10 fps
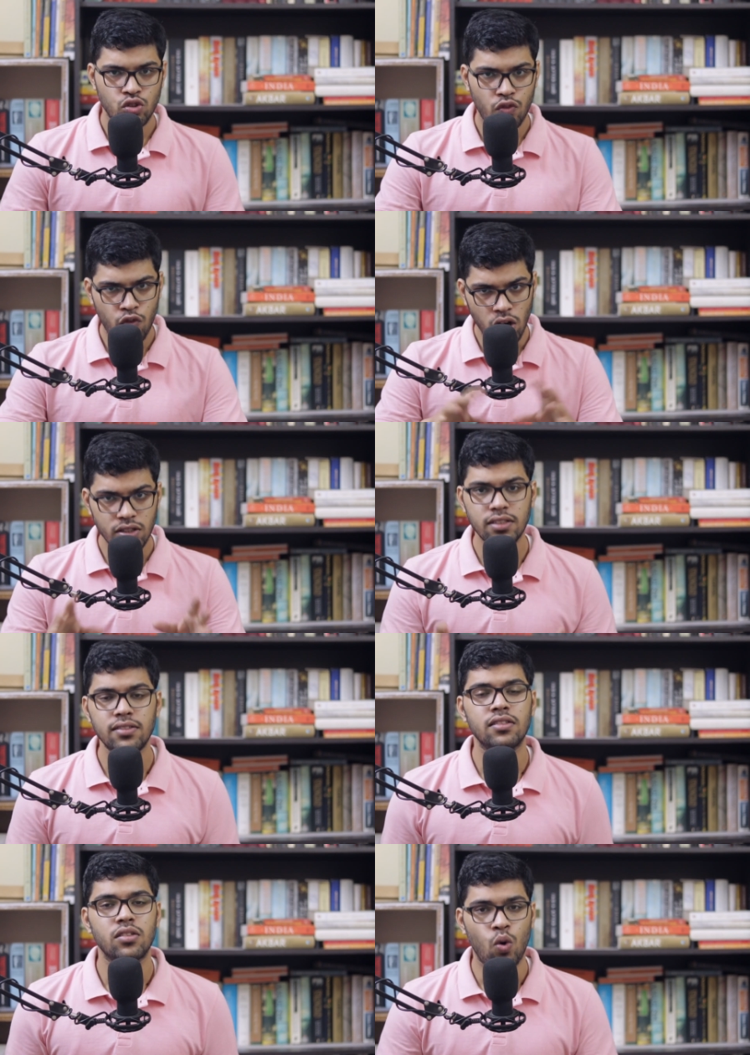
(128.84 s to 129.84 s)
So for
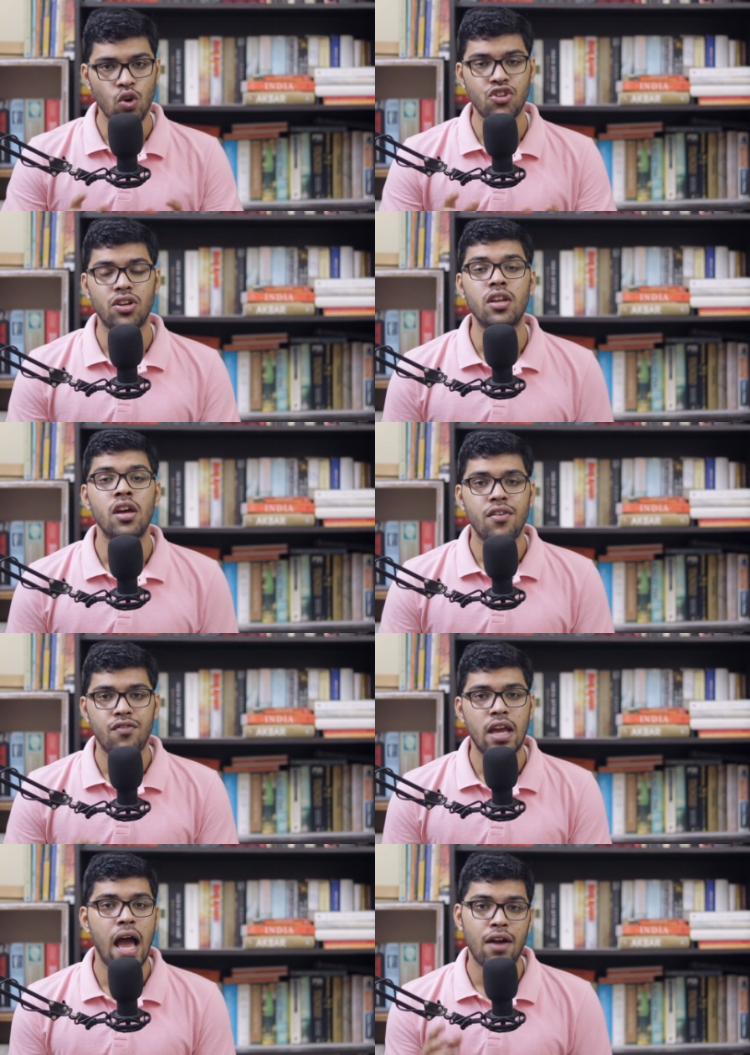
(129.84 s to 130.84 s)
this question,
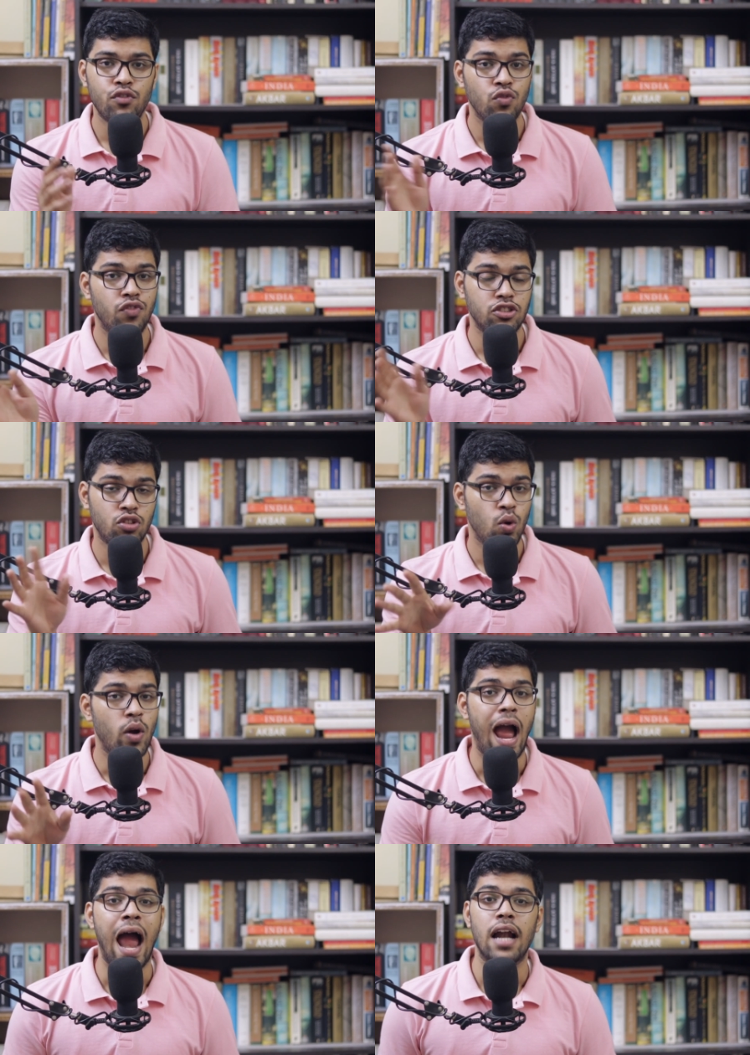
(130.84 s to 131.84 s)
we have to first
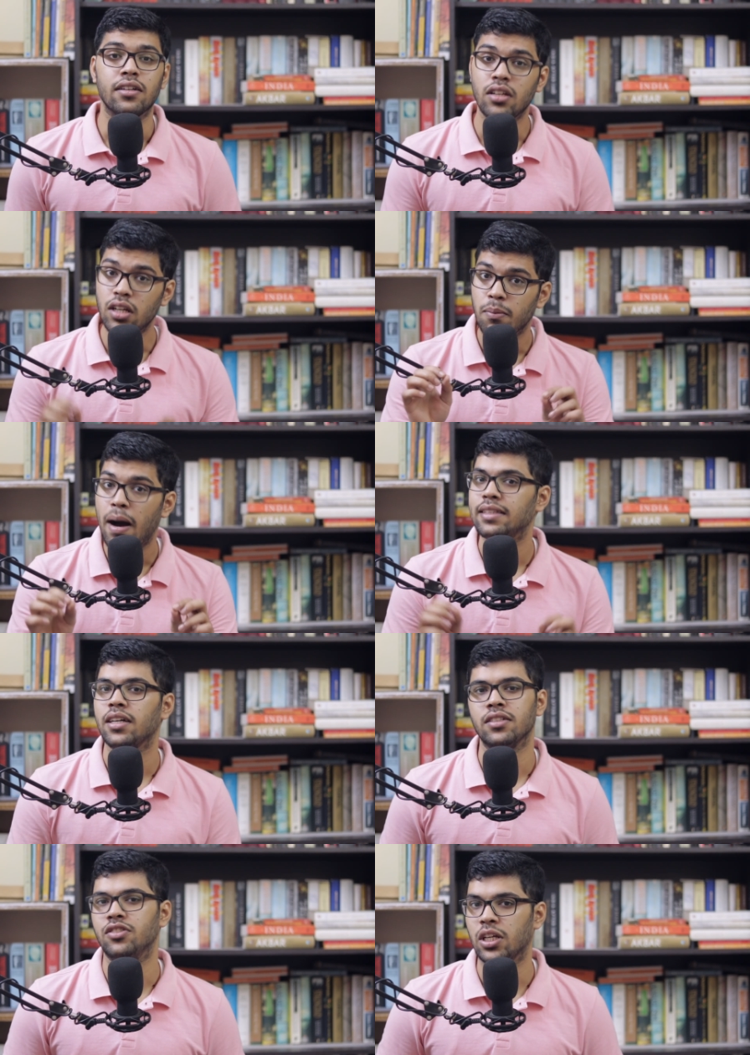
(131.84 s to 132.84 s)
look at the
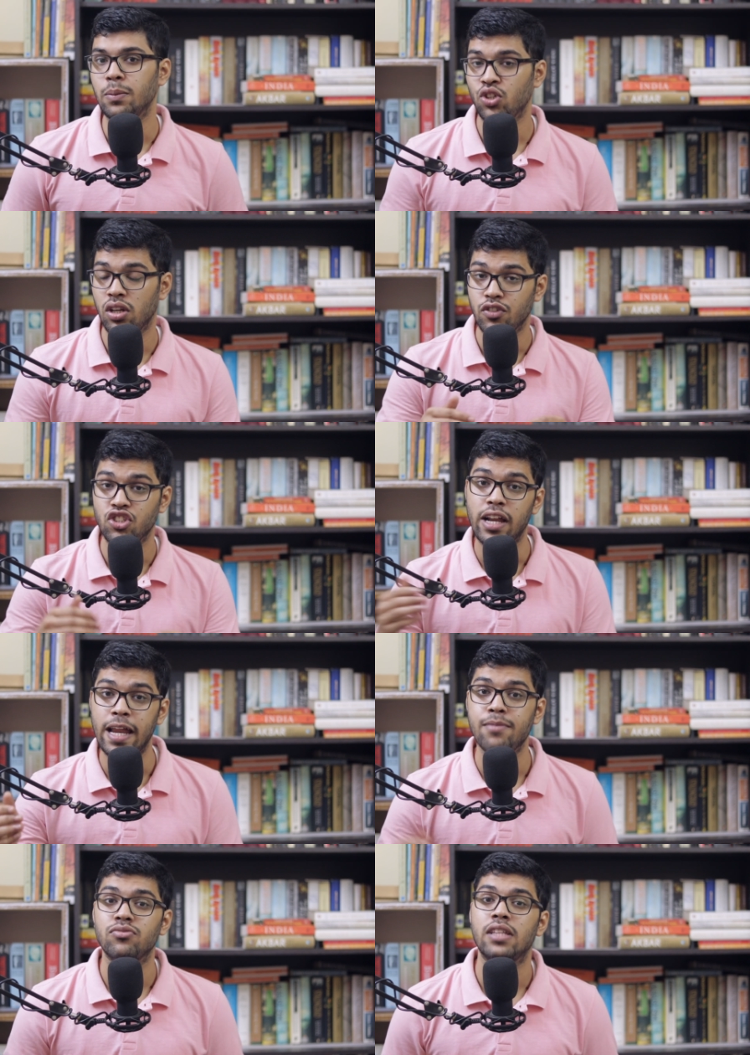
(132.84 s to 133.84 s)
Rabatak inscription, which
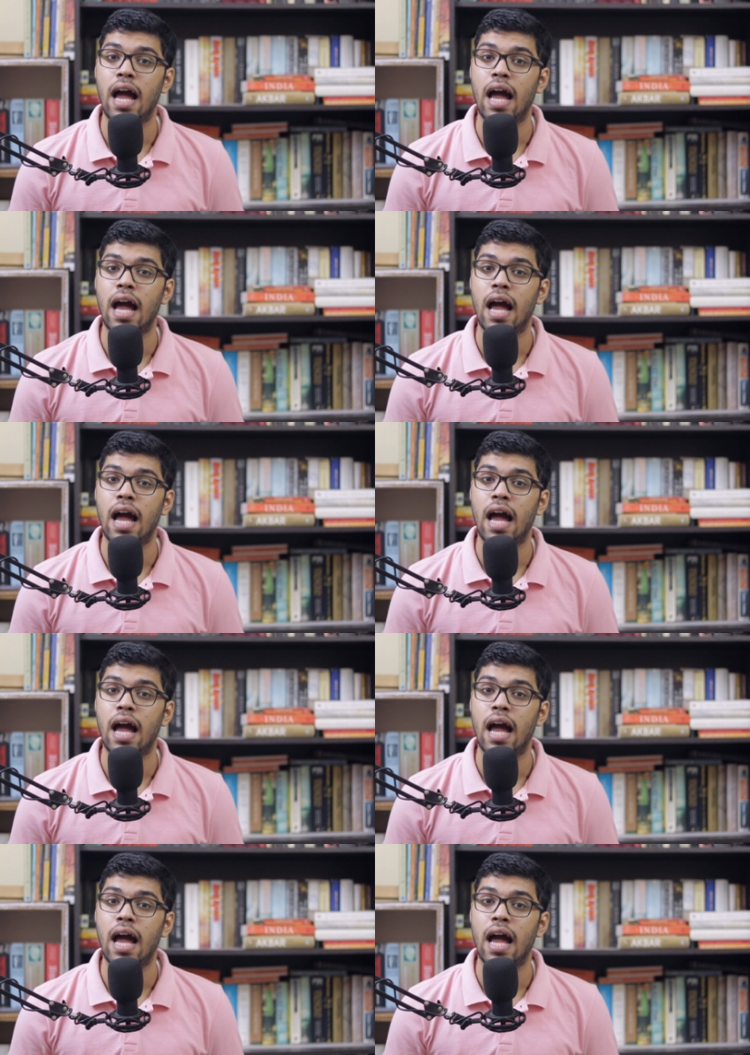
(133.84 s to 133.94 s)
claims